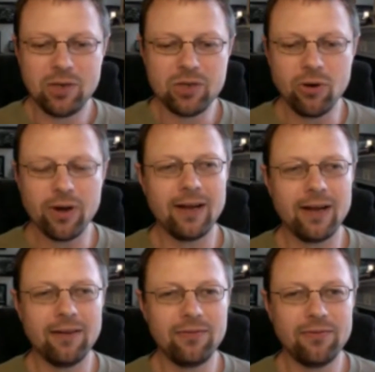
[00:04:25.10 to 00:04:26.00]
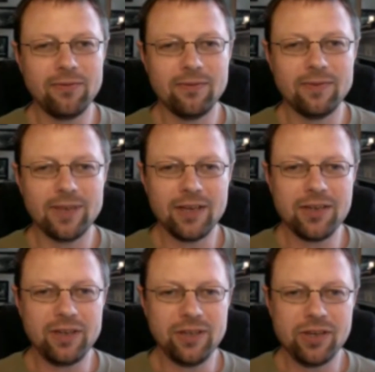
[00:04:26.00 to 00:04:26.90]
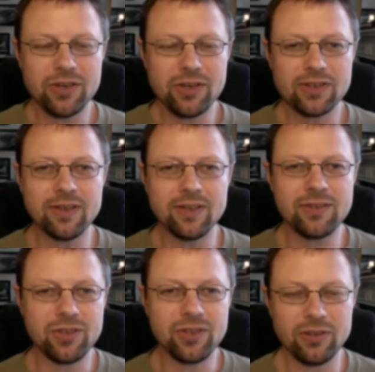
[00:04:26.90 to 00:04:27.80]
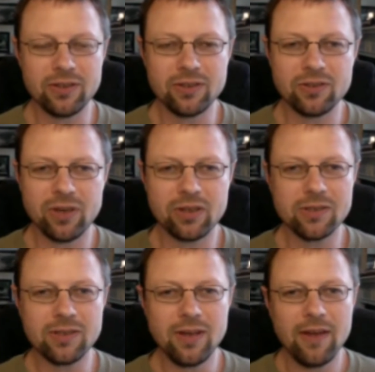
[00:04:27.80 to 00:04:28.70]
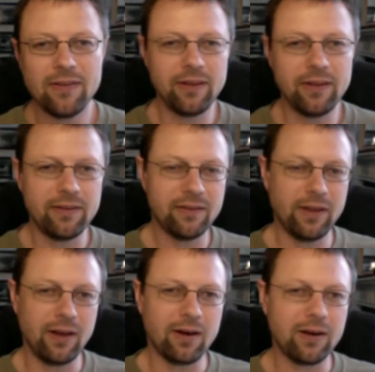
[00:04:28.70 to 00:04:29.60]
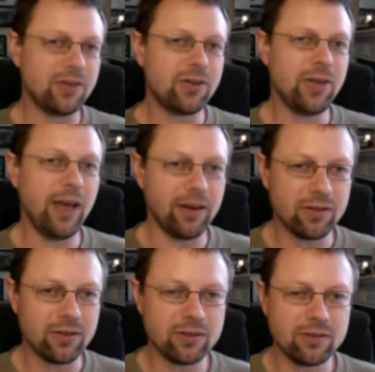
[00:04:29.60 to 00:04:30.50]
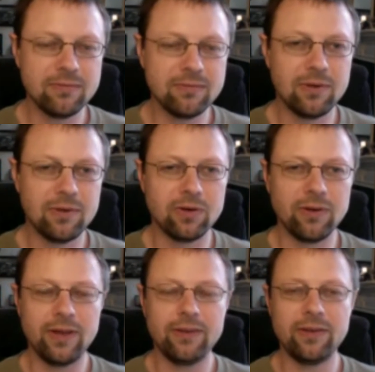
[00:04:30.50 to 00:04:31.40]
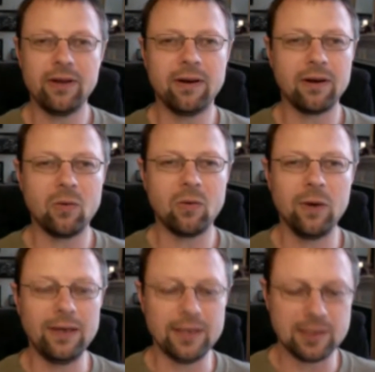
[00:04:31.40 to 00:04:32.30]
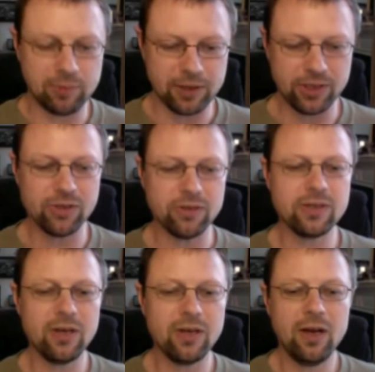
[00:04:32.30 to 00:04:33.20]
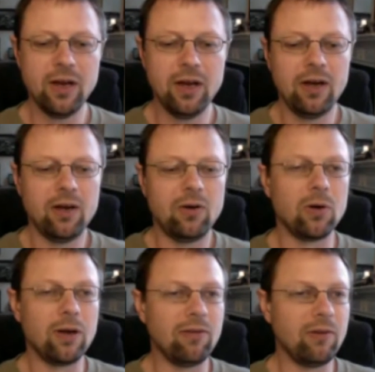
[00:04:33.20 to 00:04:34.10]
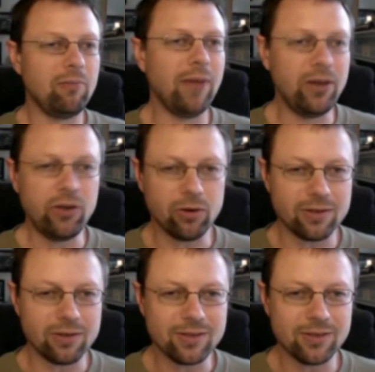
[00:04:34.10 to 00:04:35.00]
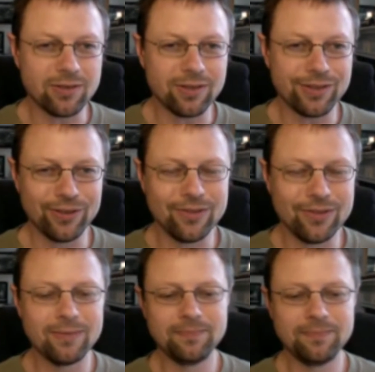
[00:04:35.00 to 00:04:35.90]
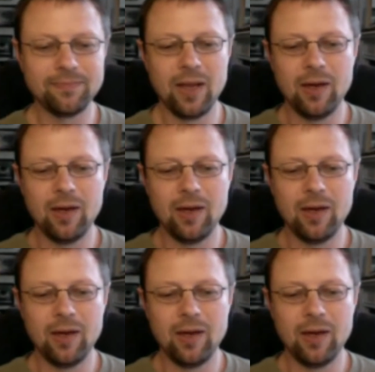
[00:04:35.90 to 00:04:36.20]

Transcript: a majority of Tai Chi teachers and Qigong instructors think that they are educators, or that they are wellness practitioners, or even mentors to their students.